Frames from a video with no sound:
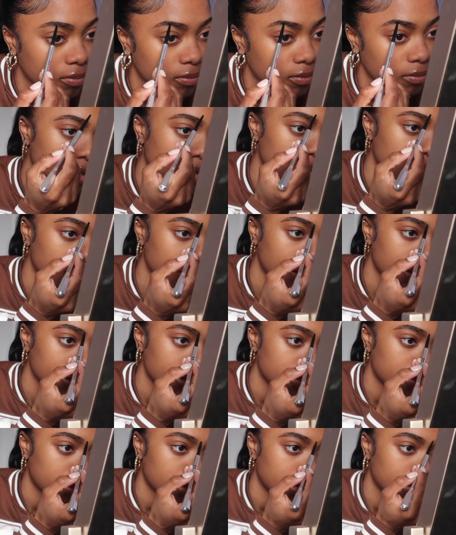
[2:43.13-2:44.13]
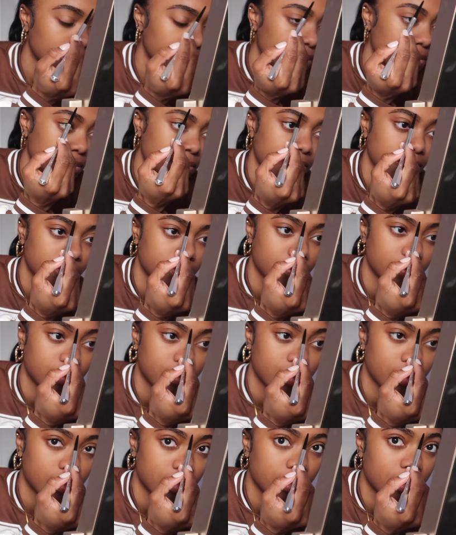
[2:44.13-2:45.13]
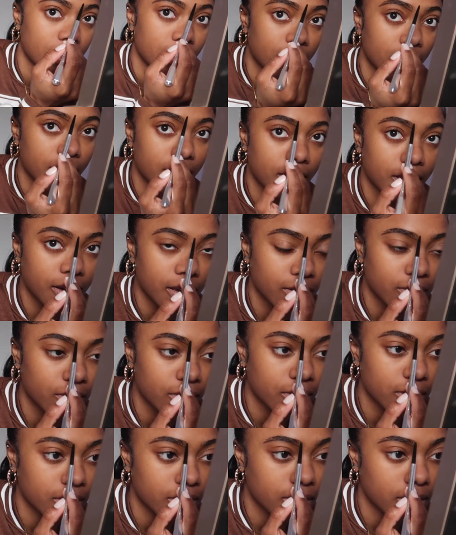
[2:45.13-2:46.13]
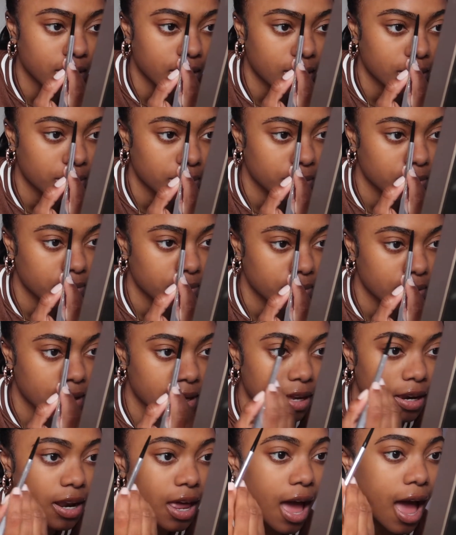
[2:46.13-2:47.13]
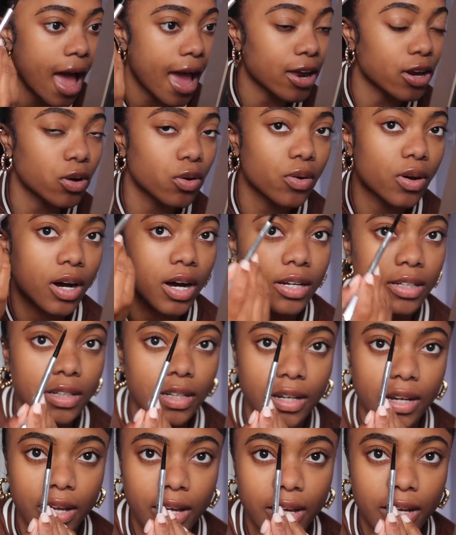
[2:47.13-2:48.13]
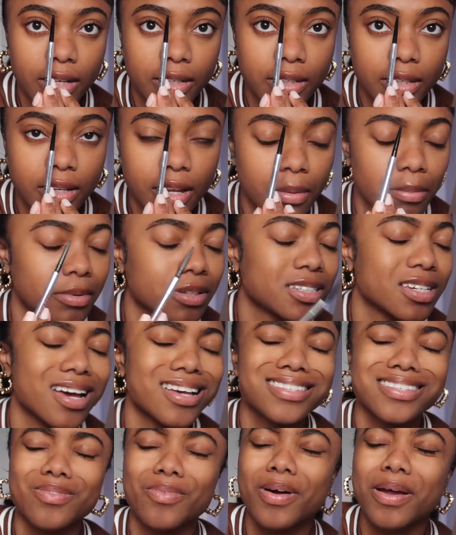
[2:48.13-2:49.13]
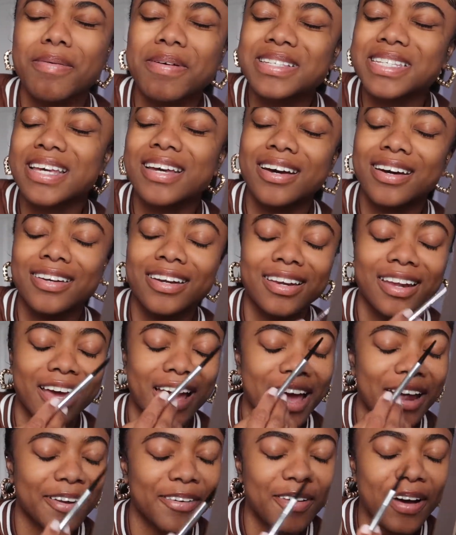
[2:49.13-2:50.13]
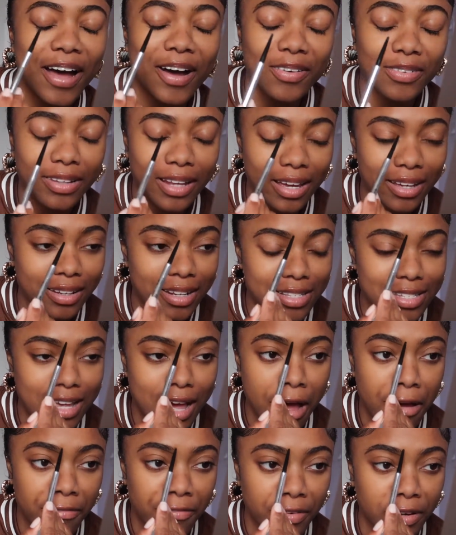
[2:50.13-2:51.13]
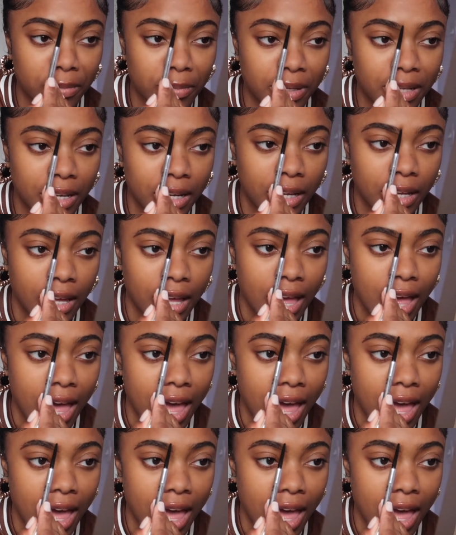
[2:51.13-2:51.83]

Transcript: I underline the bottom, and then I go to the top. And I don't underline. I mean, why am I saying underline? I don't outline the top from the beginning.